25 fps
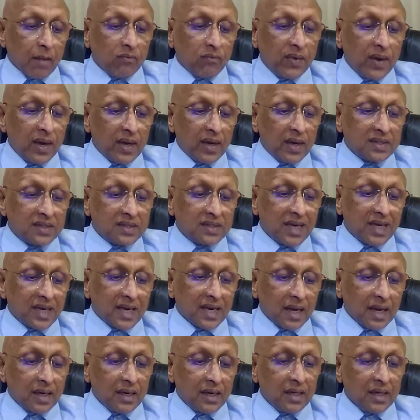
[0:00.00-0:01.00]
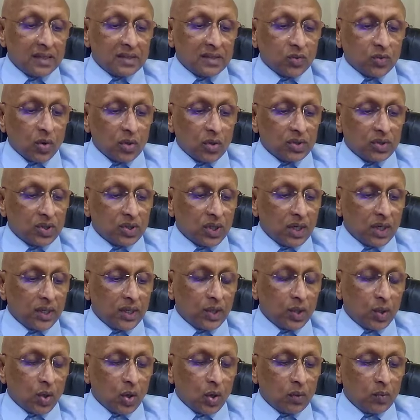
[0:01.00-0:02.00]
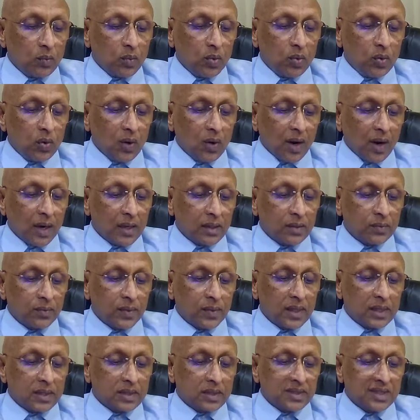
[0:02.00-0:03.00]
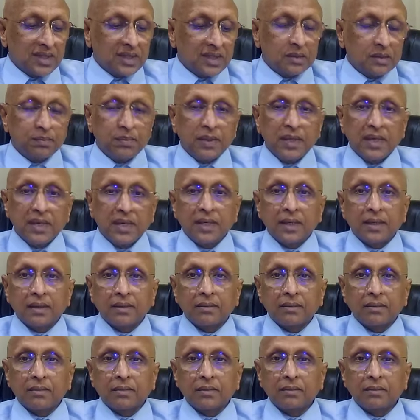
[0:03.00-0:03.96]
Fears that unless constantly on move, heart will cease beating.